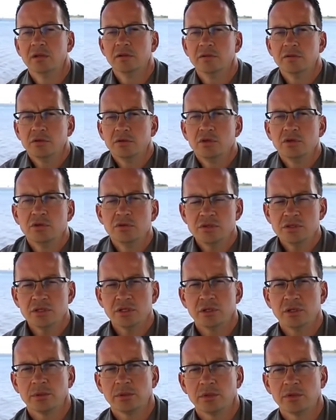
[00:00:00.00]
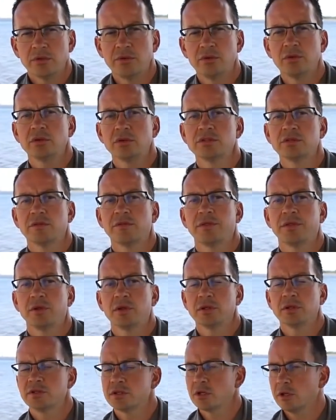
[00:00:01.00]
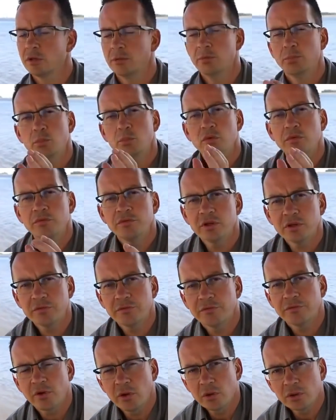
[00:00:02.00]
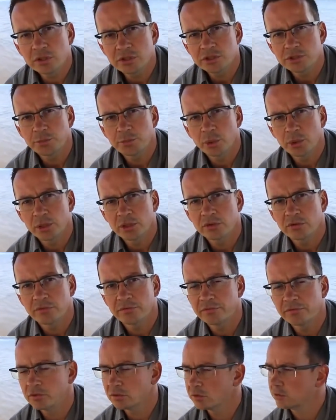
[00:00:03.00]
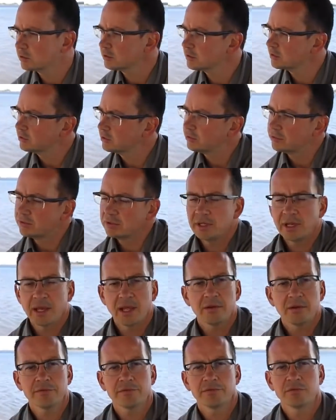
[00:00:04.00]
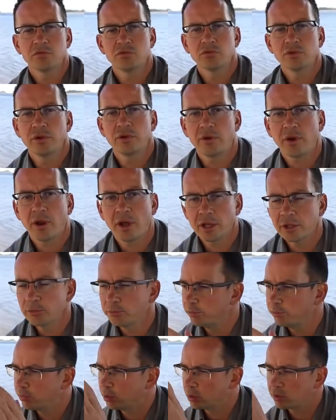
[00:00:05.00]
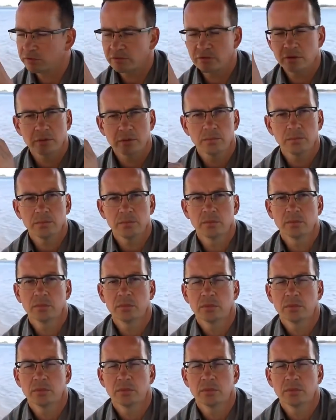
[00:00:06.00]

So use a little bit of the rules of thirds, move that focus point of yours to the left, to the right, bottom,